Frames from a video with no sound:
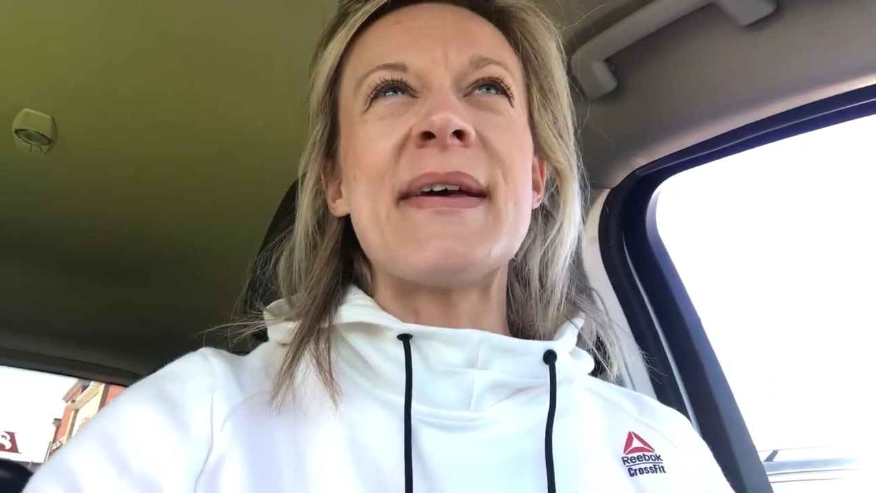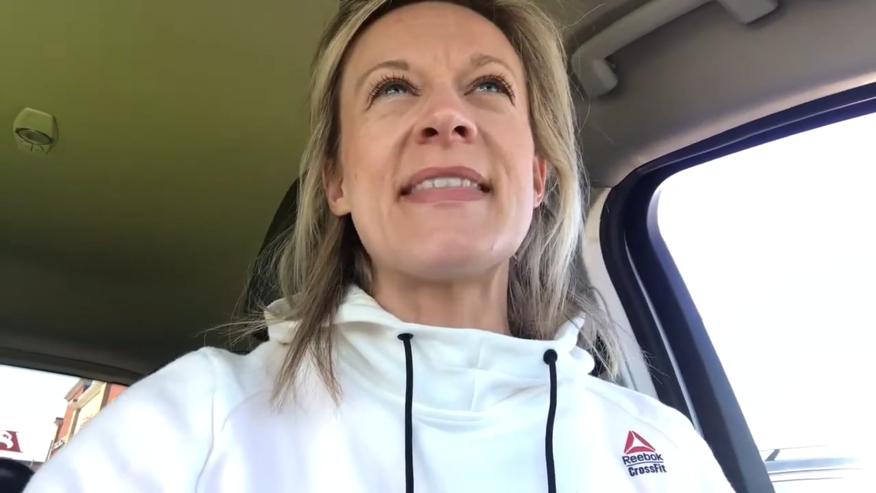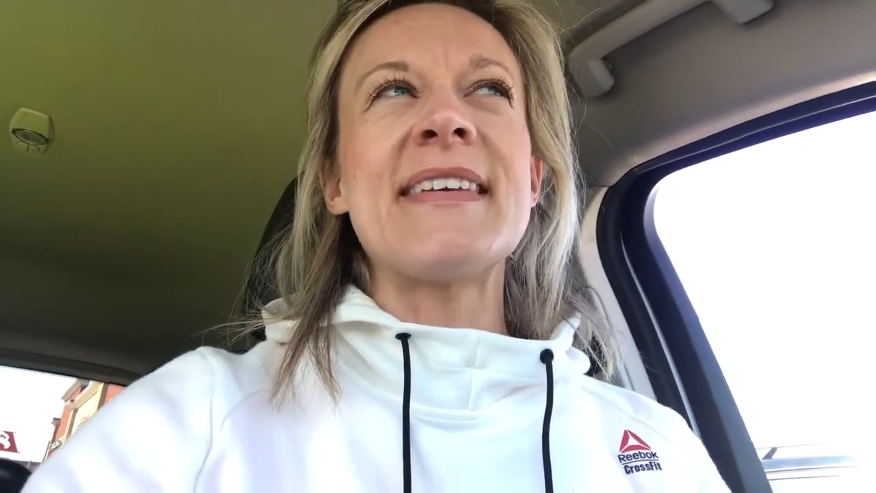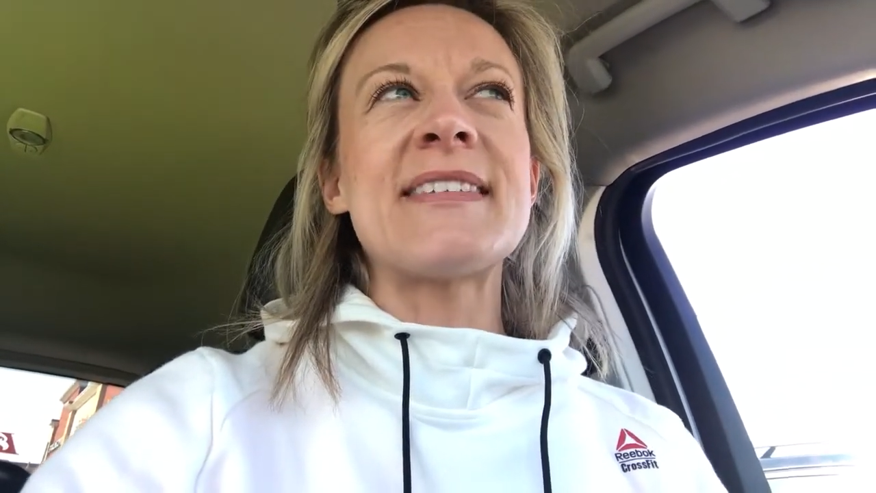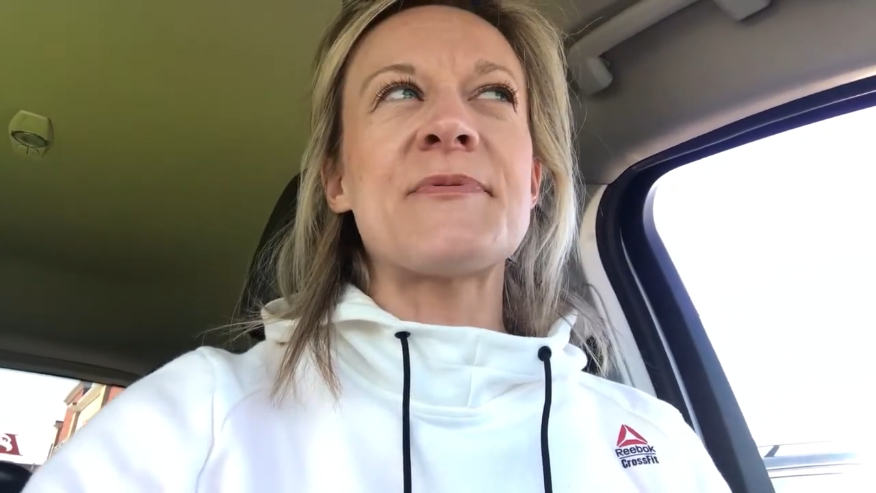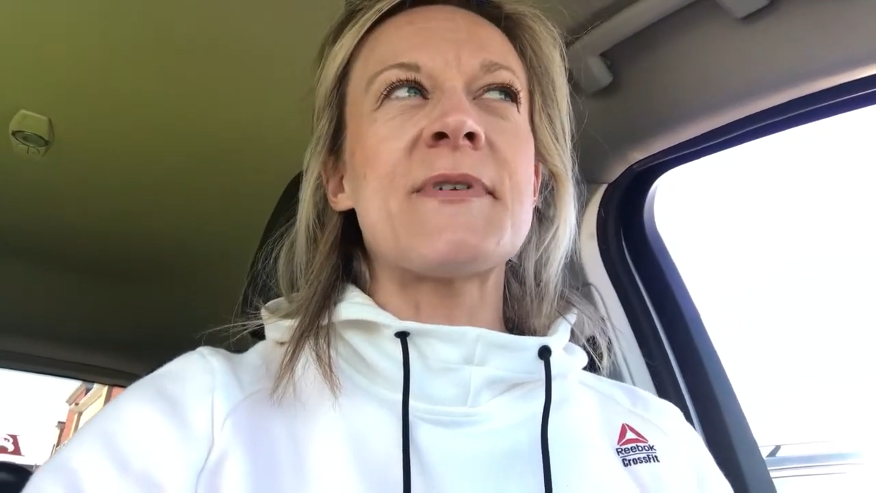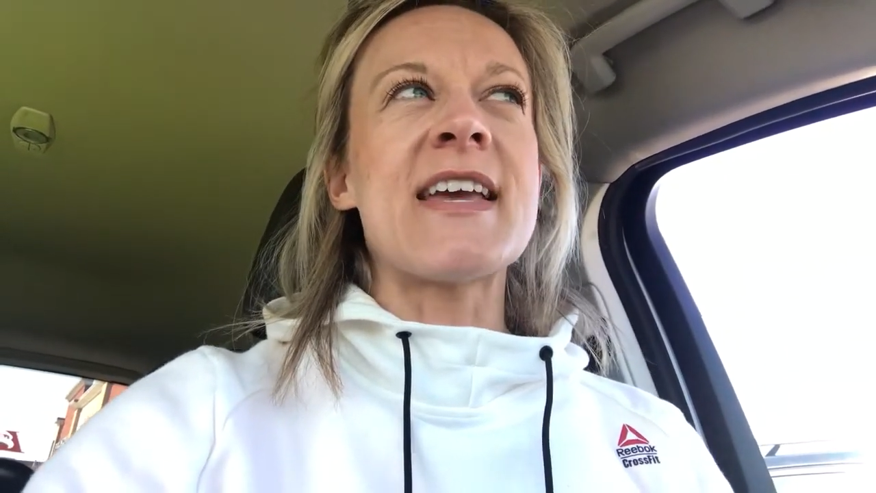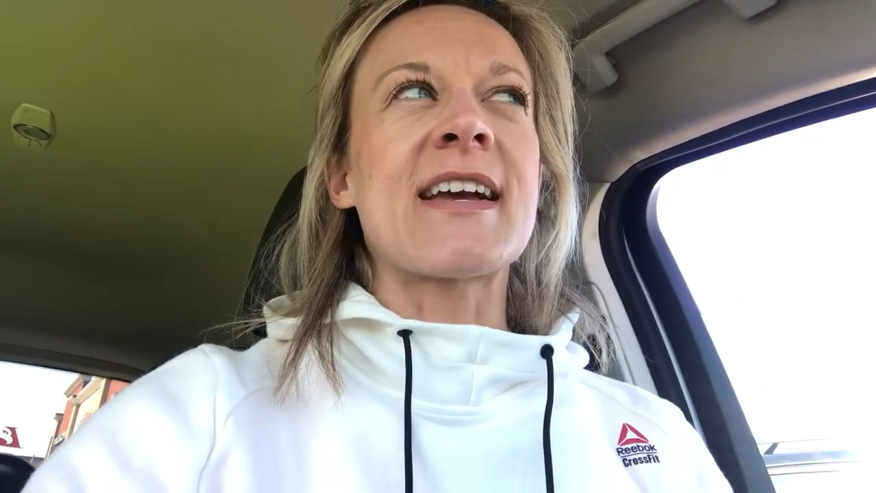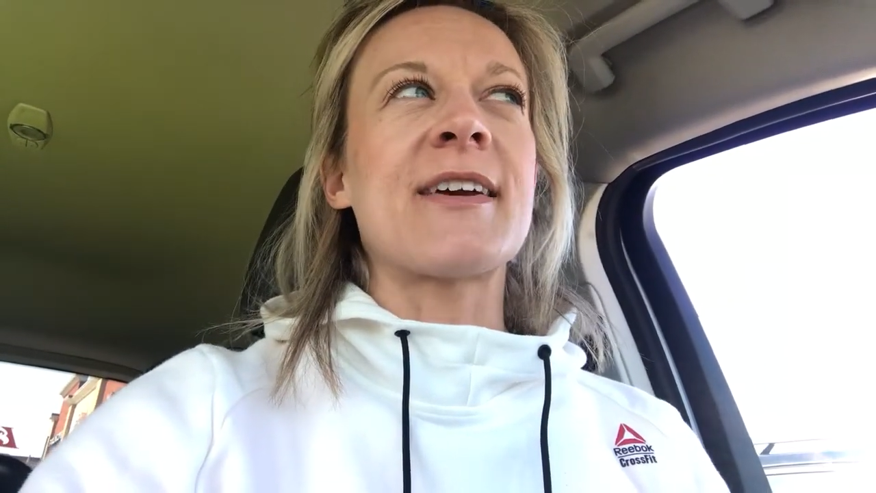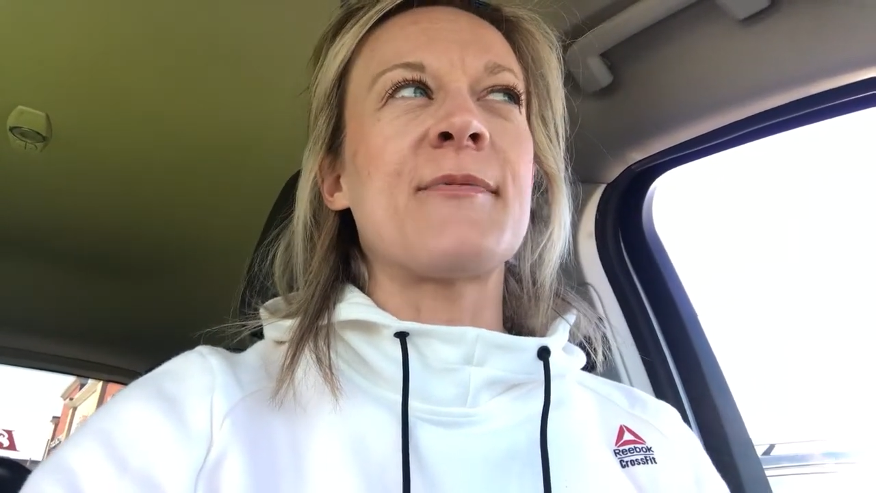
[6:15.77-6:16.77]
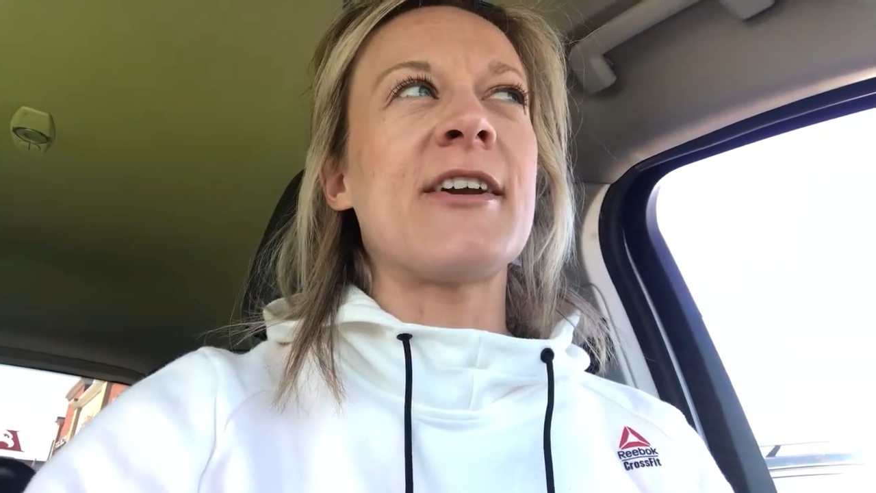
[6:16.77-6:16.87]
this week